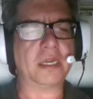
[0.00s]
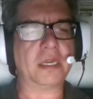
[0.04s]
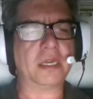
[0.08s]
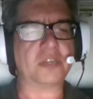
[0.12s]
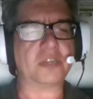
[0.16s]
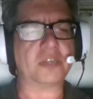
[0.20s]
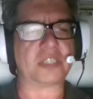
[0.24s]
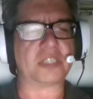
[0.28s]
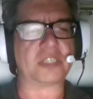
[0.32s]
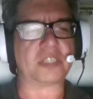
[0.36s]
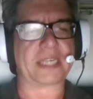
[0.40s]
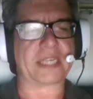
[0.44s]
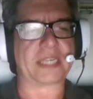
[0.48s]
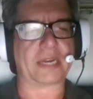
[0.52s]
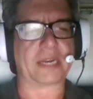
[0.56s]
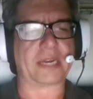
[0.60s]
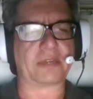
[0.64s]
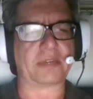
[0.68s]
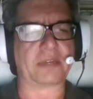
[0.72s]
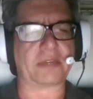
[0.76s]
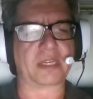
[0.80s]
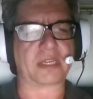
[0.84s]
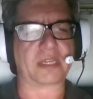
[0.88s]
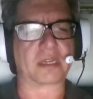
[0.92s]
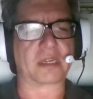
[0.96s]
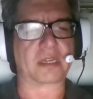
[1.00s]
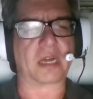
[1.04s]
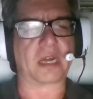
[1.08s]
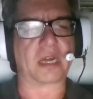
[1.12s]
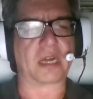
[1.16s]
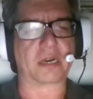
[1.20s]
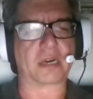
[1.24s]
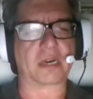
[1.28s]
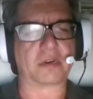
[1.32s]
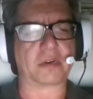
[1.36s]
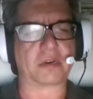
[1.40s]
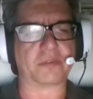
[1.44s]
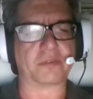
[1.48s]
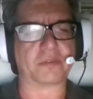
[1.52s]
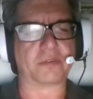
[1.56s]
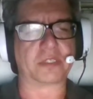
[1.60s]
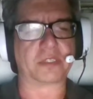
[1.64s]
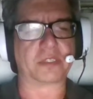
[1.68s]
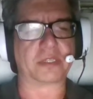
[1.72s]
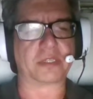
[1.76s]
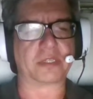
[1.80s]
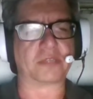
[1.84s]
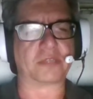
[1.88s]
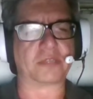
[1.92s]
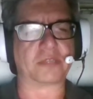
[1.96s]
She carried the clock over
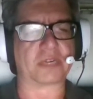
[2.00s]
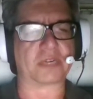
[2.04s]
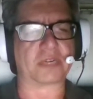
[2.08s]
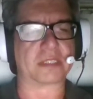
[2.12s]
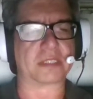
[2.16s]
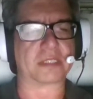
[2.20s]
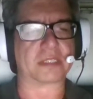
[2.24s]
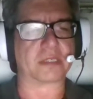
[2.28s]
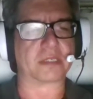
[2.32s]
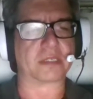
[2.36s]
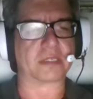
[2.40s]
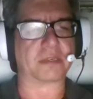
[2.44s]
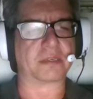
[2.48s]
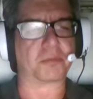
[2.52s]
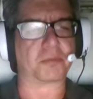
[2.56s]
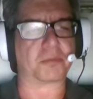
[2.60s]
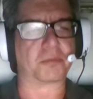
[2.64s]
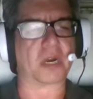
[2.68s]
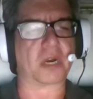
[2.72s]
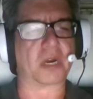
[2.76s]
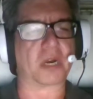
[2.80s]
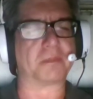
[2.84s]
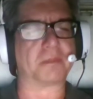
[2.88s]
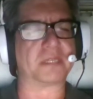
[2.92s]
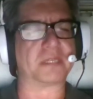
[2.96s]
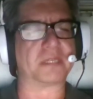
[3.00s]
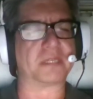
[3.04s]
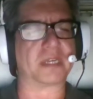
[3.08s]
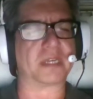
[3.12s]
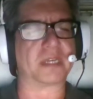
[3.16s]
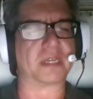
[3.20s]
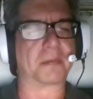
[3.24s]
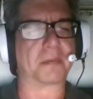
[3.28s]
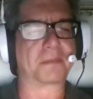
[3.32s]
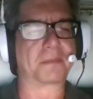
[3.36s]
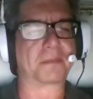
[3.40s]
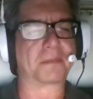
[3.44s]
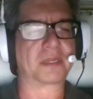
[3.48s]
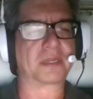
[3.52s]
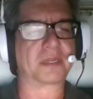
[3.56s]
to the dresser and propped it up.